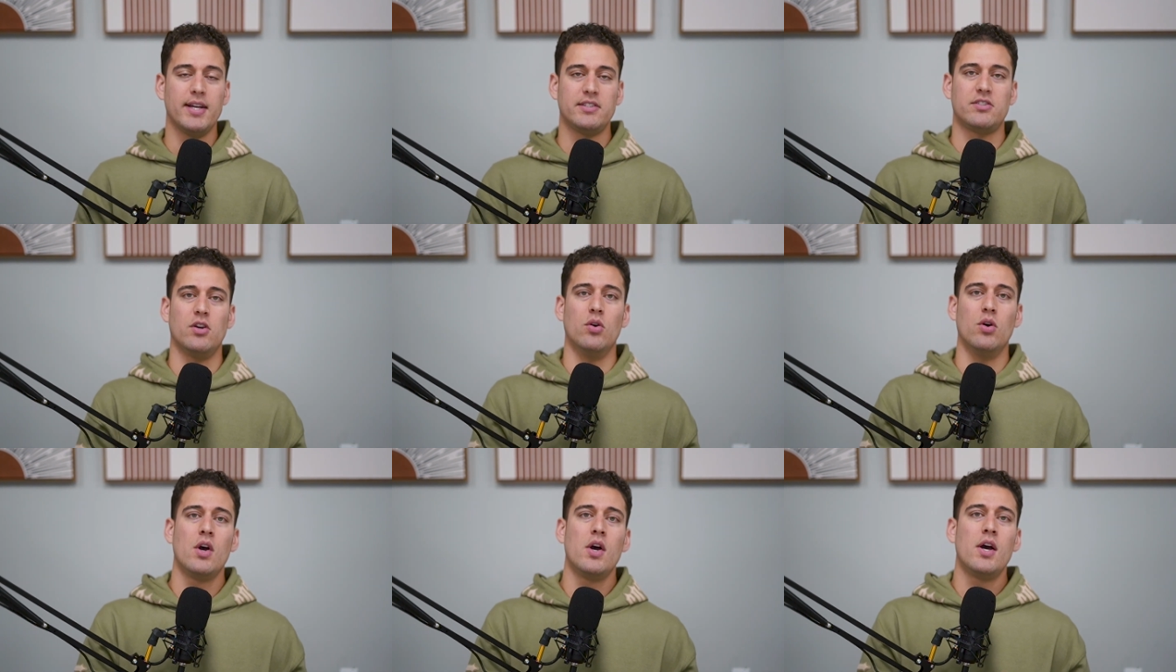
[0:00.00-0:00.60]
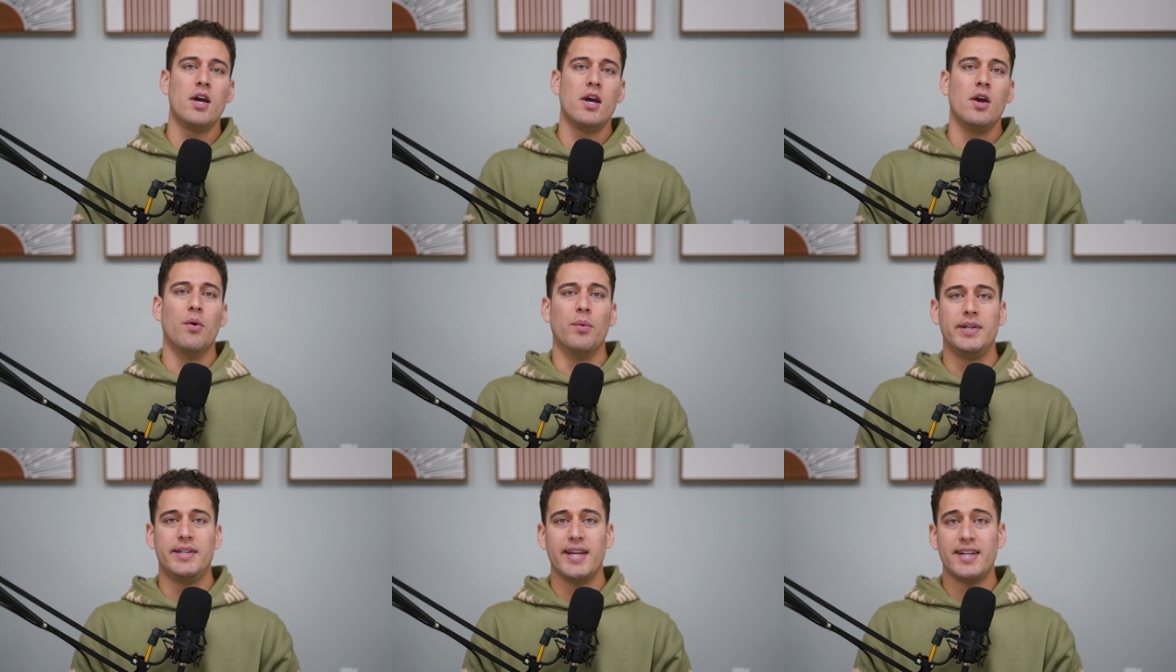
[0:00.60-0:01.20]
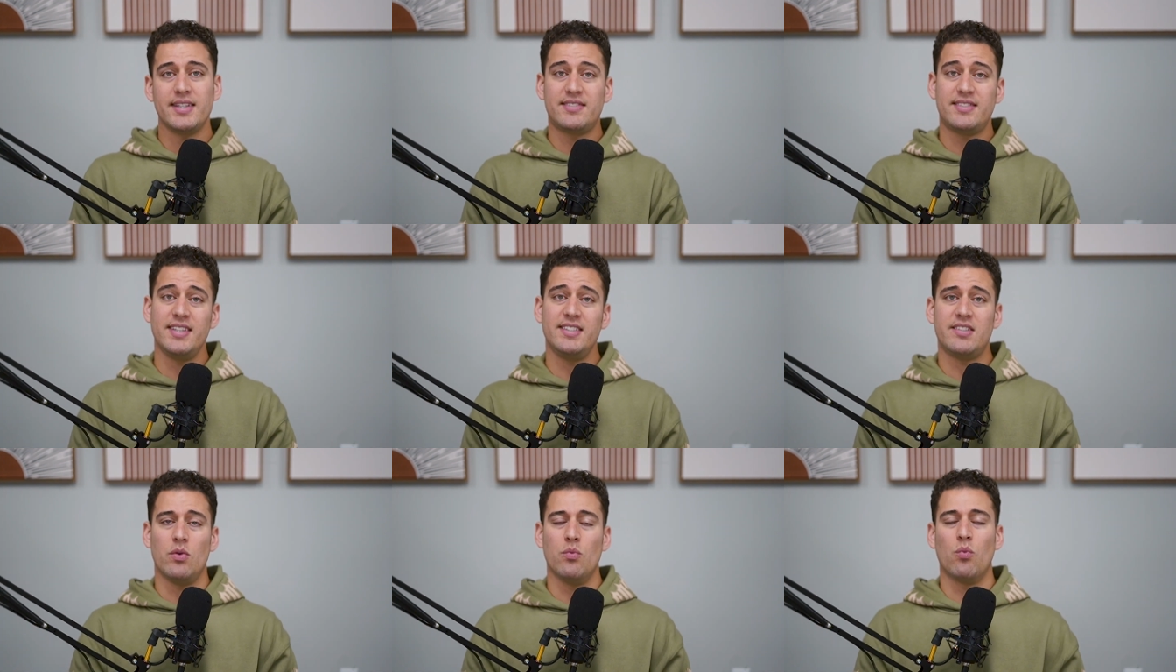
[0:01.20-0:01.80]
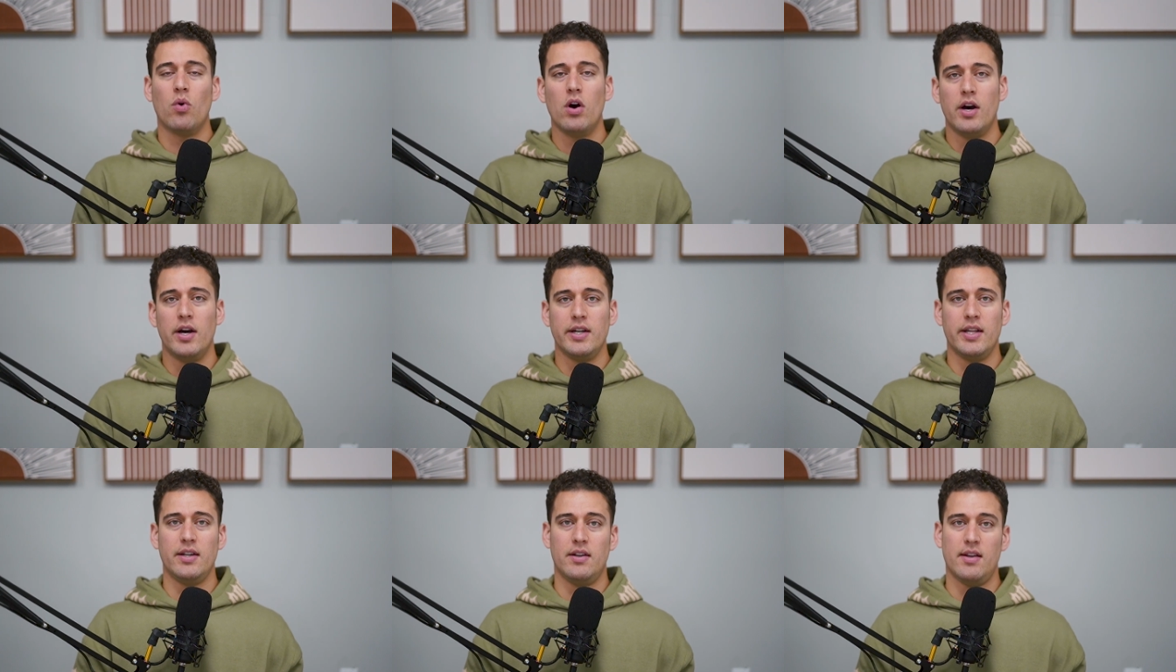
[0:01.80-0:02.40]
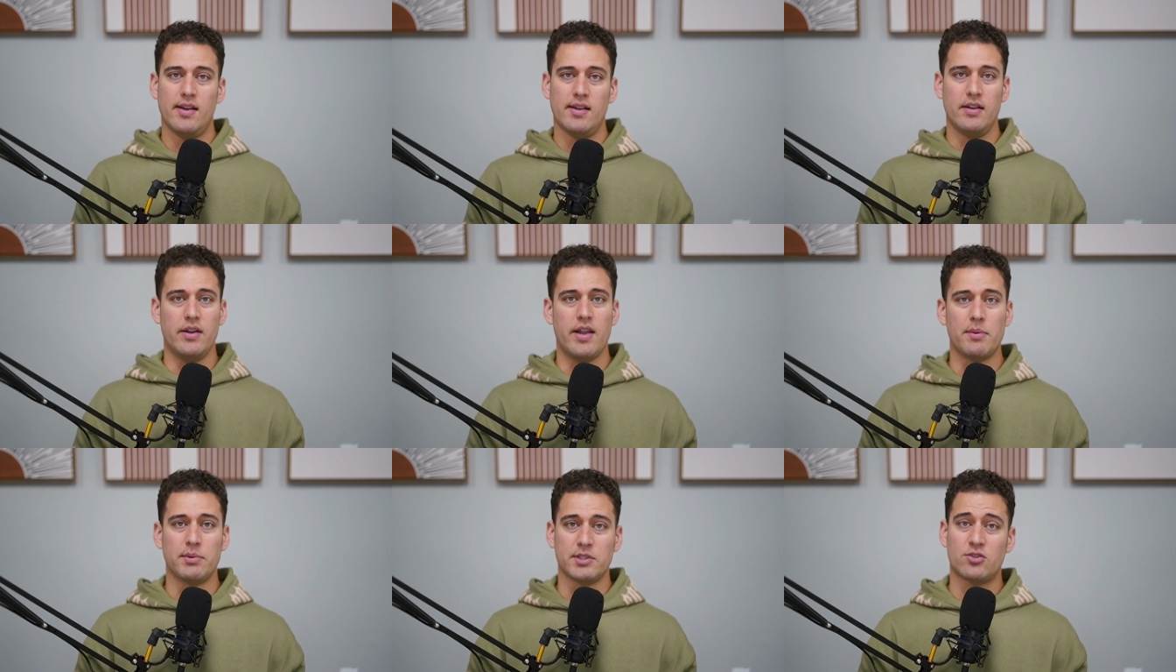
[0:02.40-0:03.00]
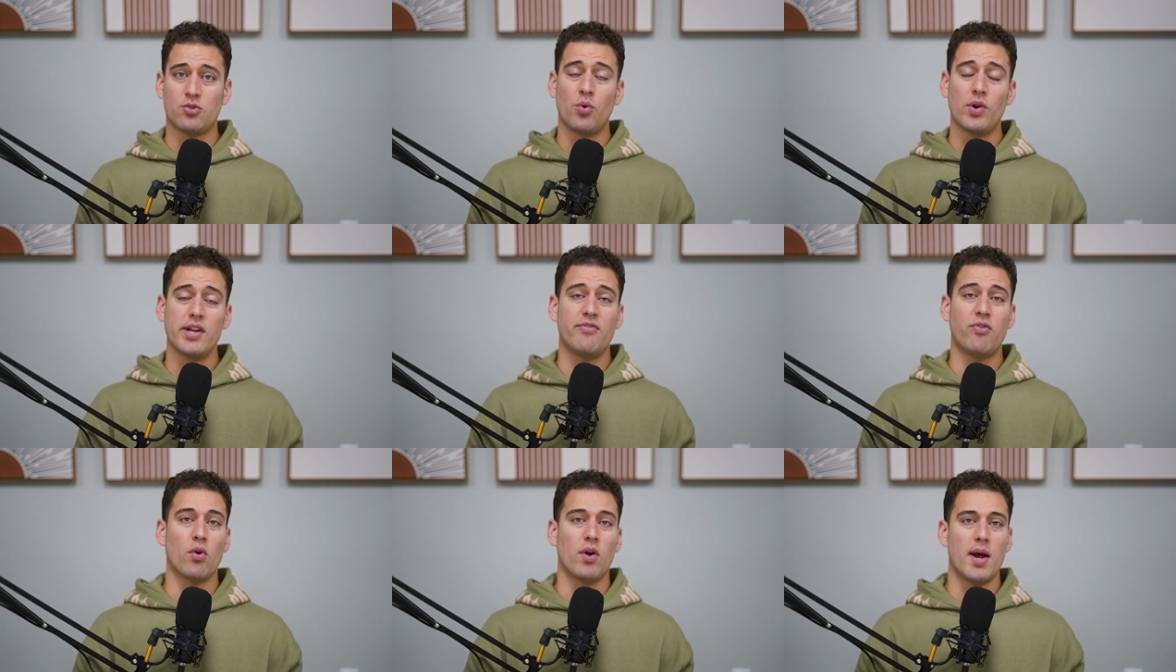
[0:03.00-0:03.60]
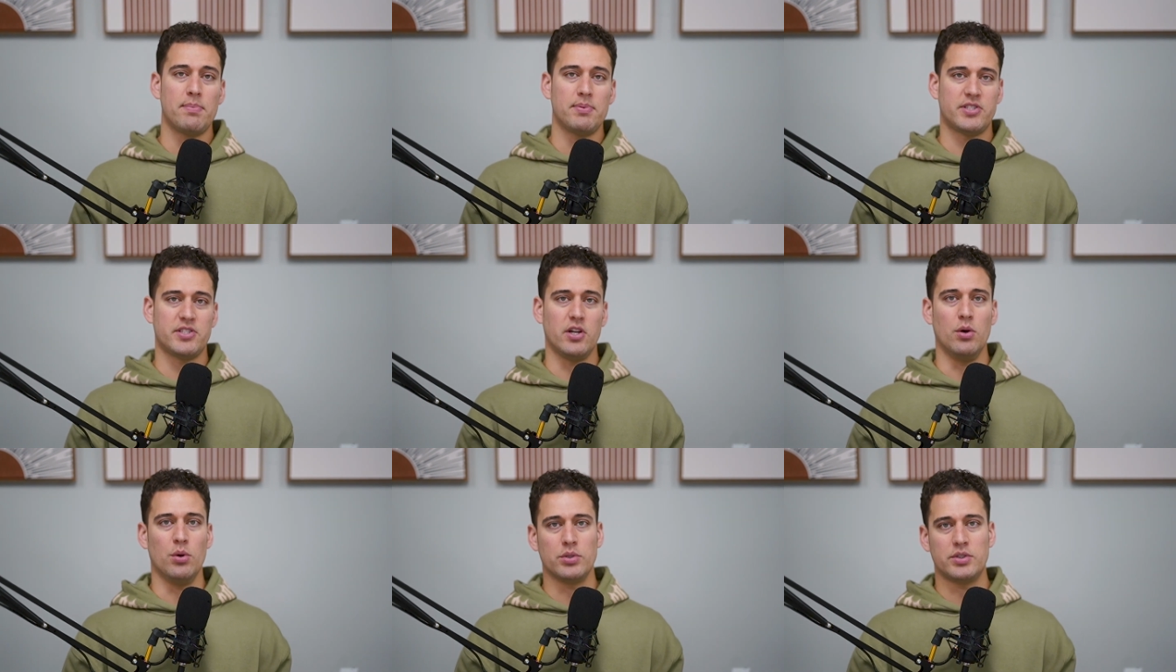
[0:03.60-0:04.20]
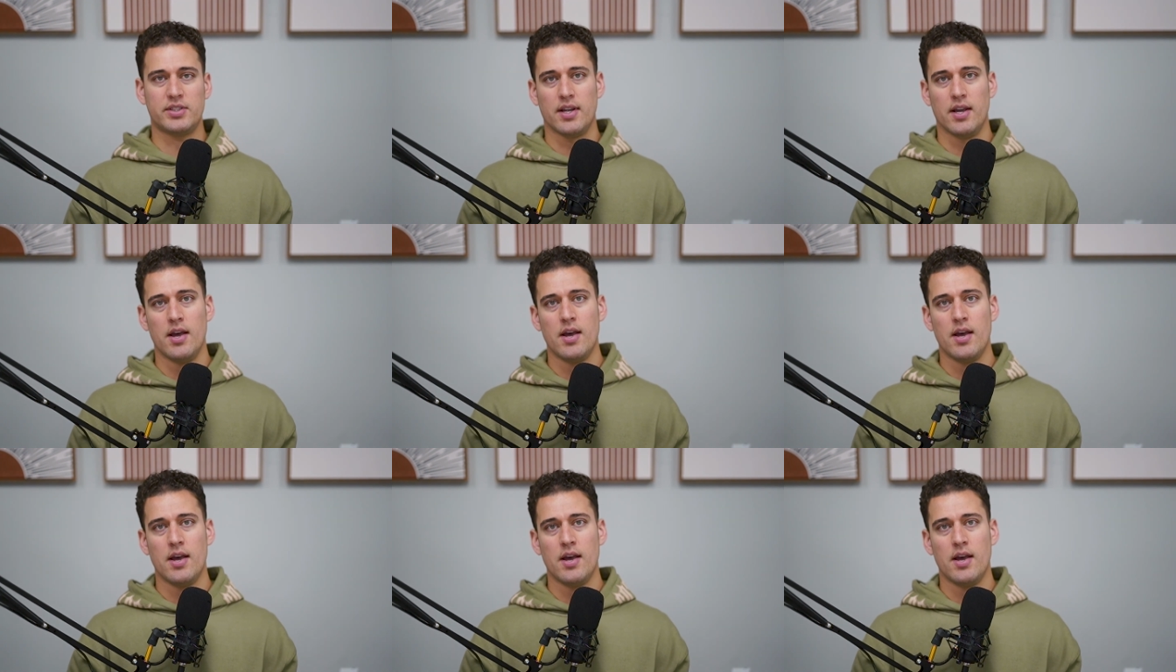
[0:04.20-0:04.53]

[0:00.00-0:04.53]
So we did a season 1, and that was 24 episodes.